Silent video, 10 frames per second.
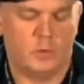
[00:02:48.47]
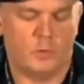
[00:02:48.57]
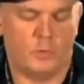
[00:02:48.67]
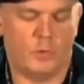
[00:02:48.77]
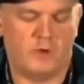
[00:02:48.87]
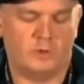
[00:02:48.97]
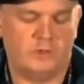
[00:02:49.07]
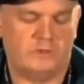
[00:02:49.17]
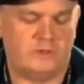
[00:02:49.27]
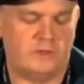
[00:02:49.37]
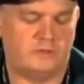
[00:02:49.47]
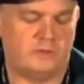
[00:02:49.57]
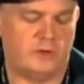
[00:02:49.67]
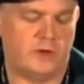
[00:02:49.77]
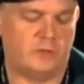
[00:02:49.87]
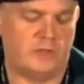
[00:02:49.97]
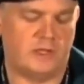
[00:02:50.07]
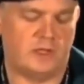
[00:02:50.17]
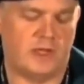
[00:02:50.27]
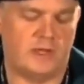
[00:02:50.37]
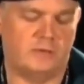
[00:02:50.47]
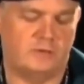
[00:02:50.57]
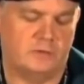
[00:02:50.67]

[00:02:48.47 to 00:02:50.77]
Where do we see this in our everyday lives?